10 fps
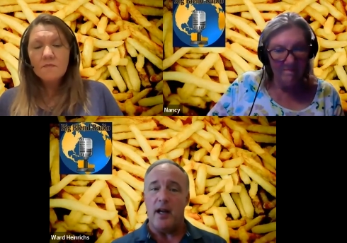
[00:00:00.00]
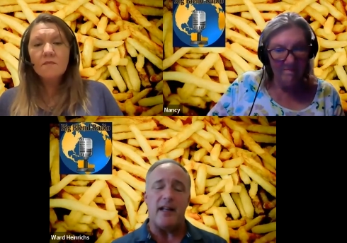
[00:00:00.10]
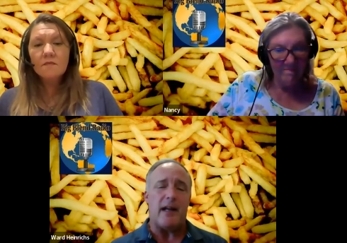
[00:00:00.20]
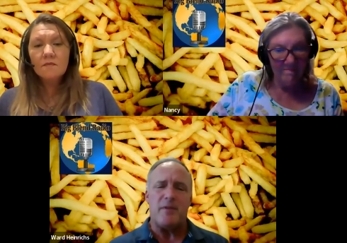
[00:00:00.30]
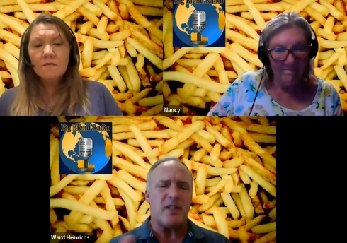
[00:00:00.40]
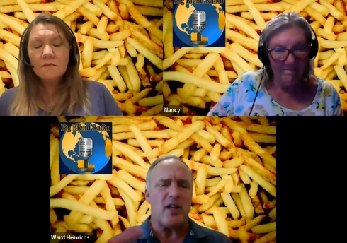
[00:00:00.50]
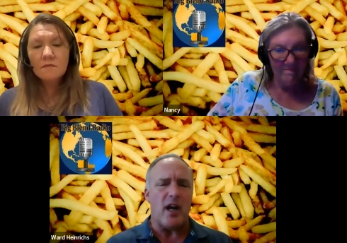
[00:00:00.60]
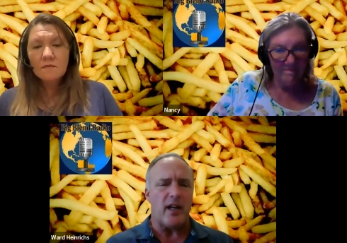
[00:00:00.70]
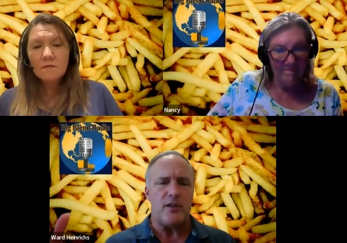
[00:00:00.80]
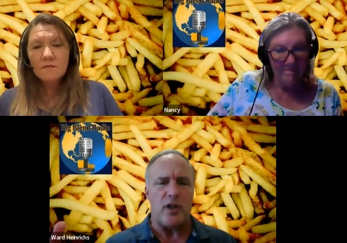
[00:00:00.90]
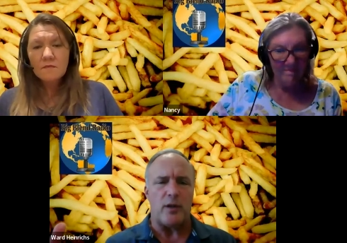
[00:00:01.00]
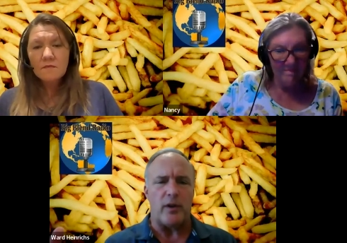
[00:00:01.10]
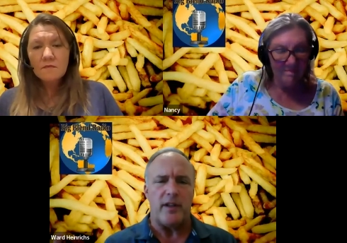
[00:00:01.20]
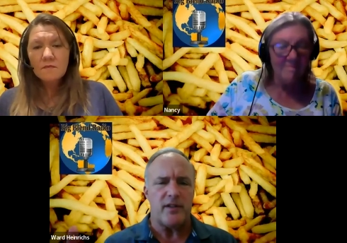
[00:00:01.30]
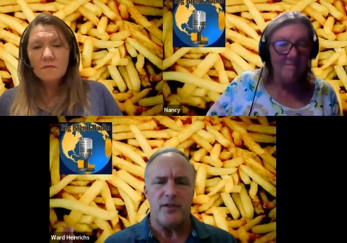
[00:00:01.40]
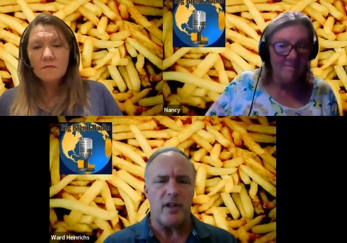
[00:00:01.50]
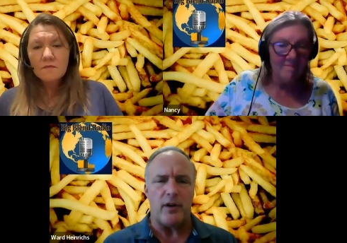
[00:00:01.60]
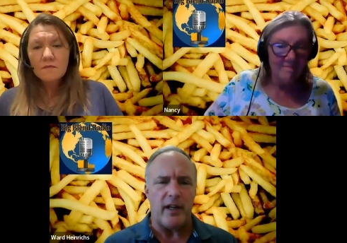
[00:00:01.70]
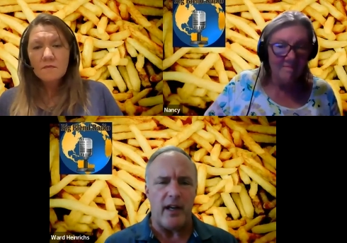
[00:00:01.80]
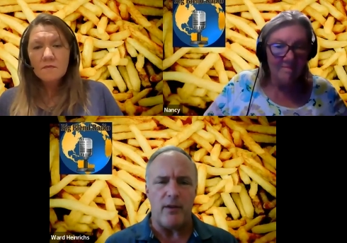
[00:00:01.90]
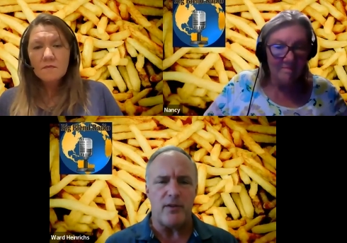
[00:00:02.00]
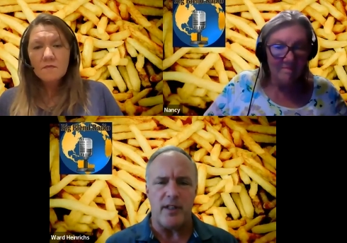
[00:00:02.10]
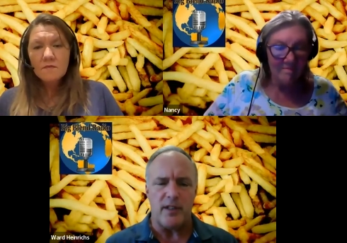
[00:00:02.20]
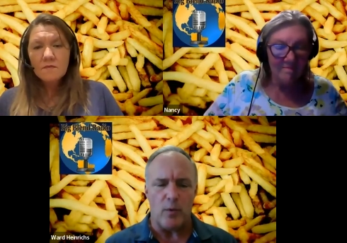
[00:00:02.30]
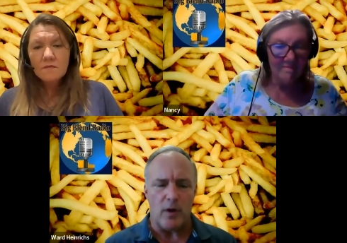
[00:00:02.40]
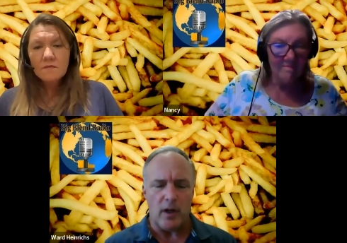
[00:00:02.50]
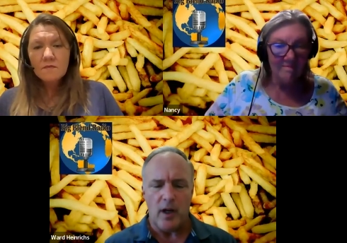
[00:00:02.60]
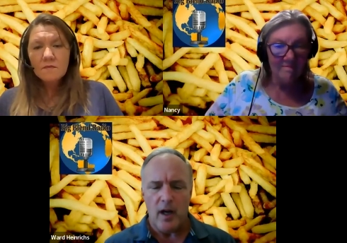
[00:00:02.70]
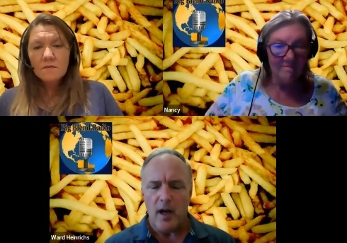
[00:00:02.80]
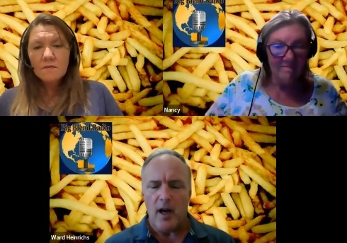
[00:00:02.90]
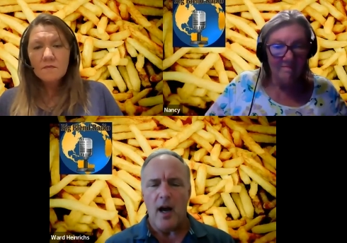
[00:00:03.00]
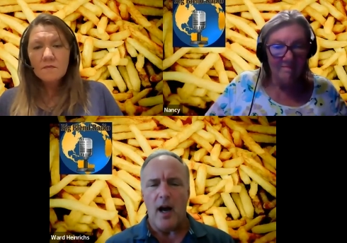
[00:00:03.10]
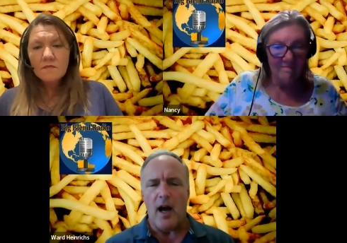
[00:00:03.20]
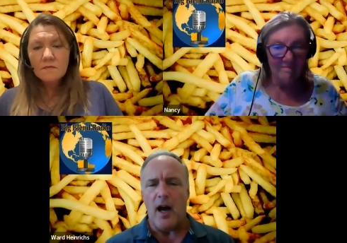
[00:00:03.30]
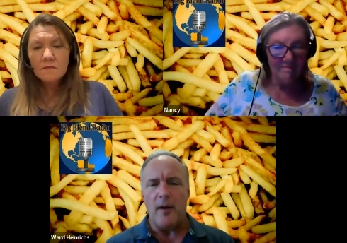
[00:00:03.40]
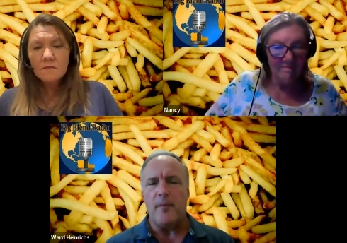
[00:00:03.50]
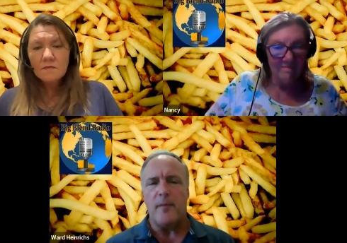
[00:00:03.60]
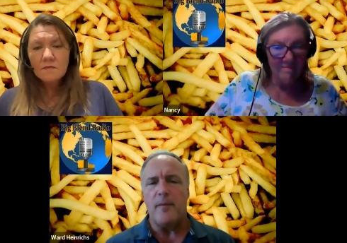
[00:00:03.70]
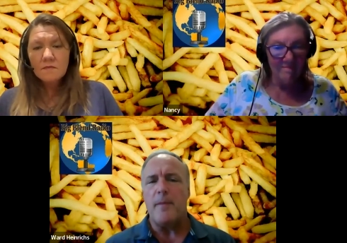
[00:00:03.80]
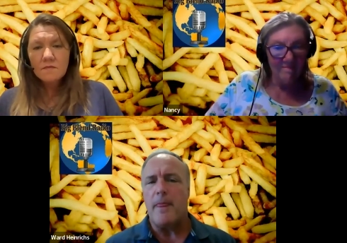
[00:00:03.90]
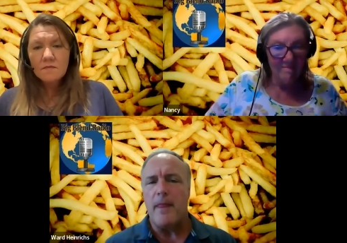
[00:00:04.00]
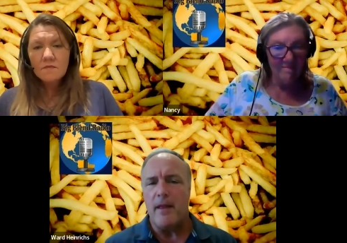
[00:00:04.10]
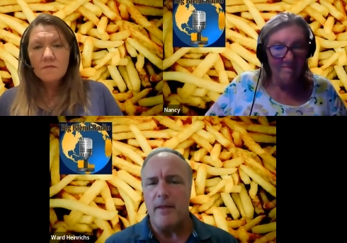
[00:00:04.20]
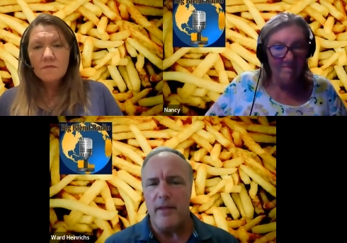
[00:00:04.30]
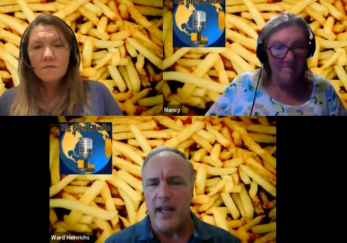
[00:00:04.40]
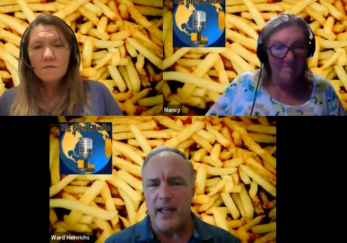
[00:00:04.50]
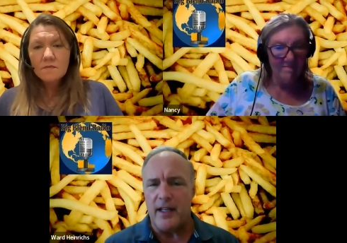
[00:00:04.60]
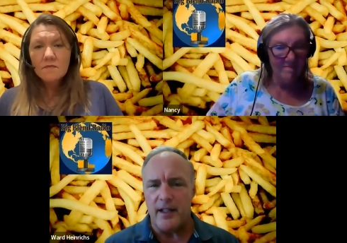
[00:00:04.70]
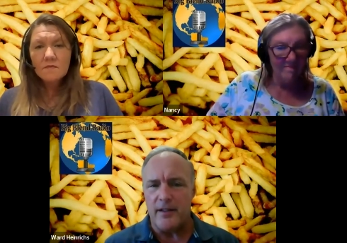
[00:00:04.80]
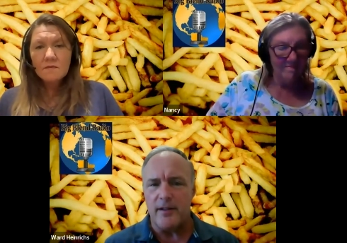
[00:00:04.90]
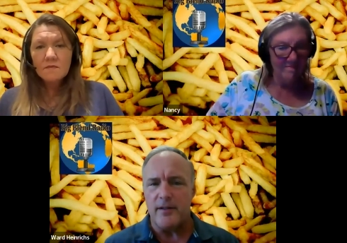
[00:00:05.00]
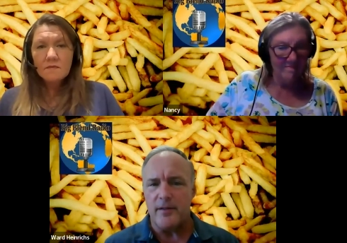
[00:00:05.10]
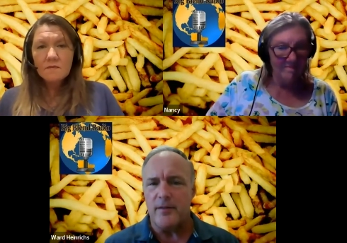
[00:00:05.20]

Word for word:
Speaker 1: And I'm just talking generally. This mm-hmm. is generally mm-hmm. how these things work. Mm-hmm. Um, they can